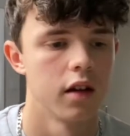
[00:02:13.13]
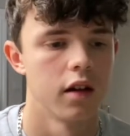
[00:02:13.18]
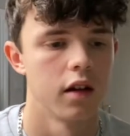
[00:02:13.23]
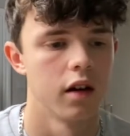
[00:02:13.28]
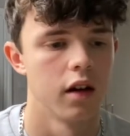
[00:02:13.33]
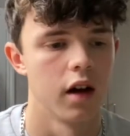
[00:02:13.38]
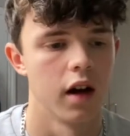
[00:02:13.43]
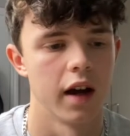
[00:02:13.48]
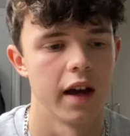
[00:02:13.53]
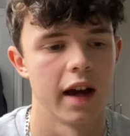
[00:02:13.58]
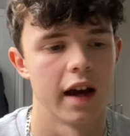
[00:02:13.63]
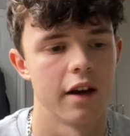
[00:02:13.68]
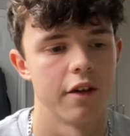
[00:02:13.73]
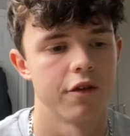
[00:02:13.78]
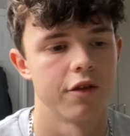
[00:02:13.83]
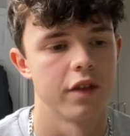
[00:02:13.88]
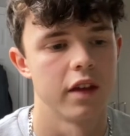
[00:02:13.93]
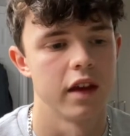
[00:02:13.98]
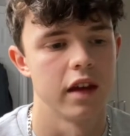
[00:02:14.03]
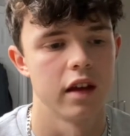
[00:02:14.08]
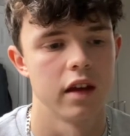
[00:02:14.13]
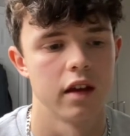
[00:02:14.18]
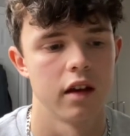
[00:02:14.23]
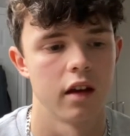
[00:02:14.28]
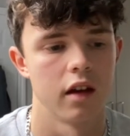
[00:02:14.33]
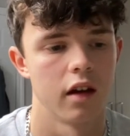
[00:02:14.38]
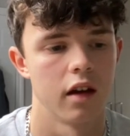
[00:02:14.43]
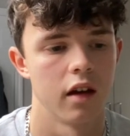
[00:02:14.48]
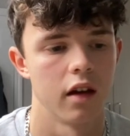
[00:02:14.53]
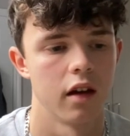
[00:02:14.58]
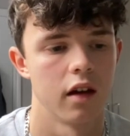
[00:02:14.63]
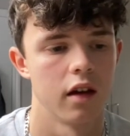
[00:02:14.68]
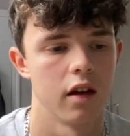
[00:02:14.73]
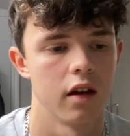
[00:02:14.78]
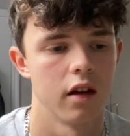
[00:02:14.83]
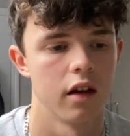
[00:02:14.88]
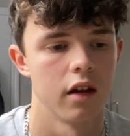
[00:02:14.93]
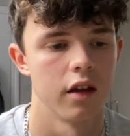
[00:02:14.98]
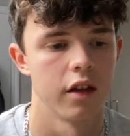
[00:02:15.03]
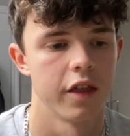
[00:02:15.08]
I have the
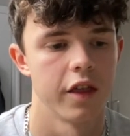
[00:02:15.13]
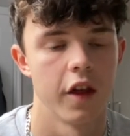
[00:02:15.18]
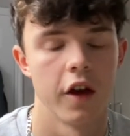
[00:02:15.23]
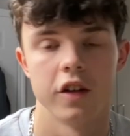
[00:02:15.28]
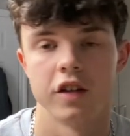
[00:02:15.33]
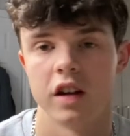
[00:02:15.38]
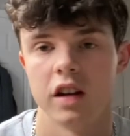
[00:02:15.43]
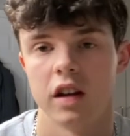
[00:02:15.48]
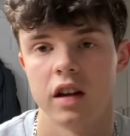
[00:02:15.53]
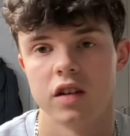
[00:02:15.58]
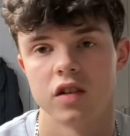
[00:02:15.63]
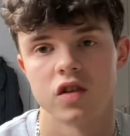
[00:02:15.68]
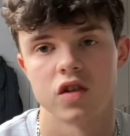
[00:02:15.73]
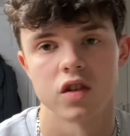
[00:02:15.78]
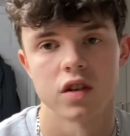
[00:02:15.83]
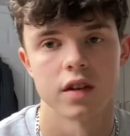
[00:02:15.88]
13-inch